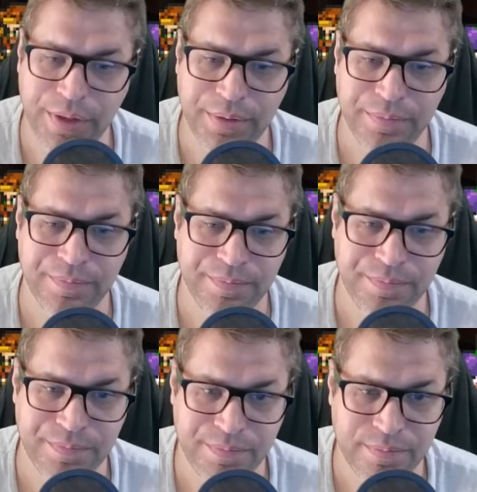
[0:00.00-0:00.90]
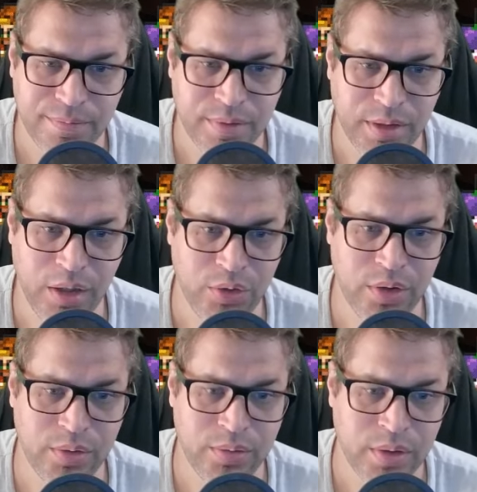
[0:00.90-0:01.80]
Yeah. Close,
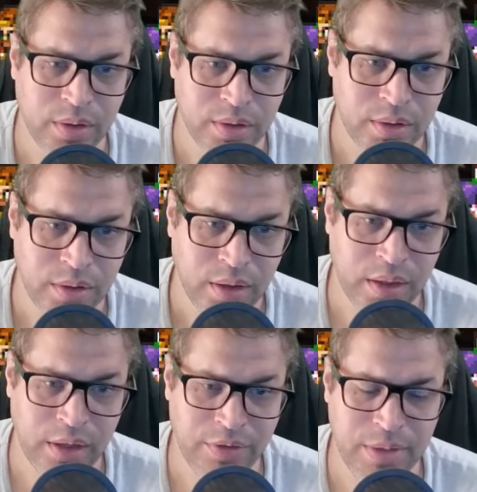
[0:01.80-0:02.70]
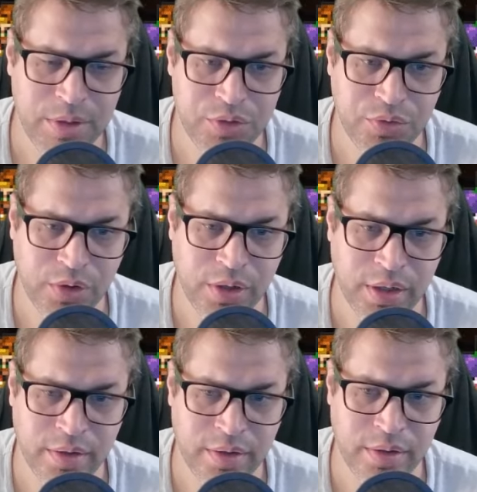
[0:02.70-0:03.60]
though. A lot of damage
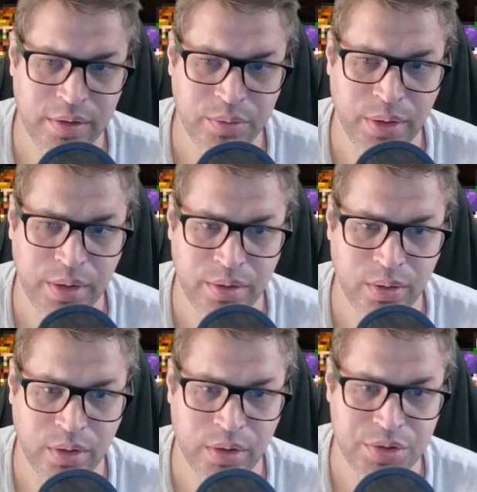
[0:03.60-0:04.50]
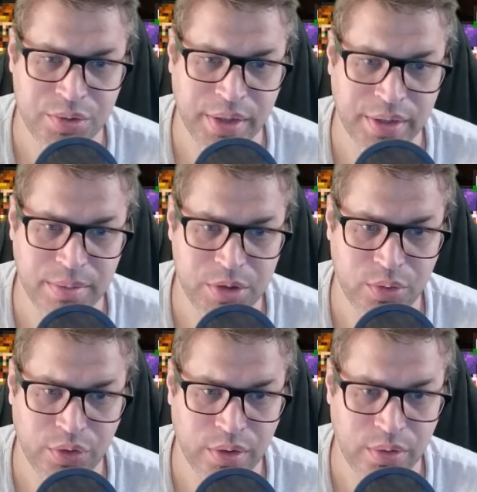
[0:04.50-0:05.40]
for upturn where or direct
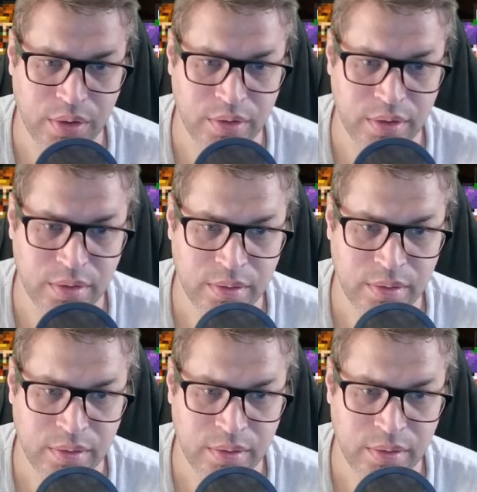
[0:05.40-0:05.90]
damage was decreased.